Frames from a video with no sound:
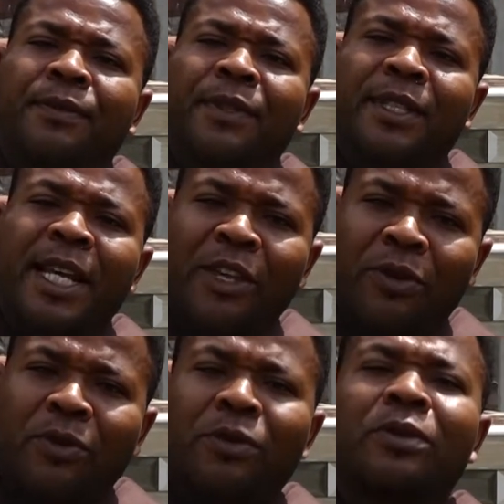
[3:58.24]
Thank
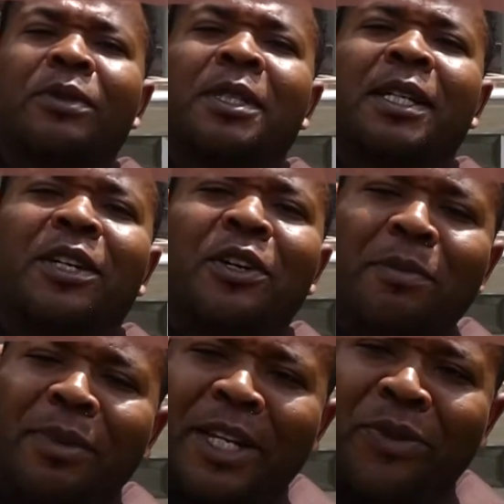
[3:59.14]
you.
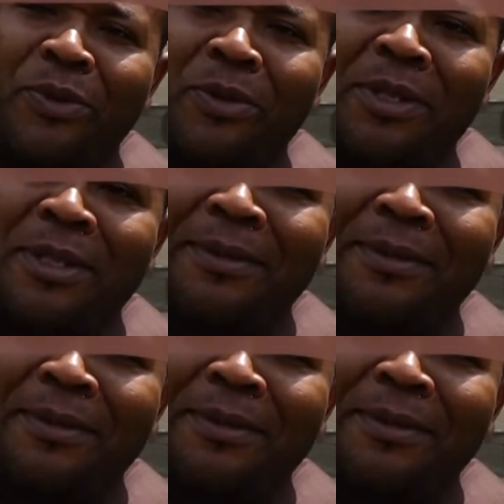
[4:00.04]
God bless you all.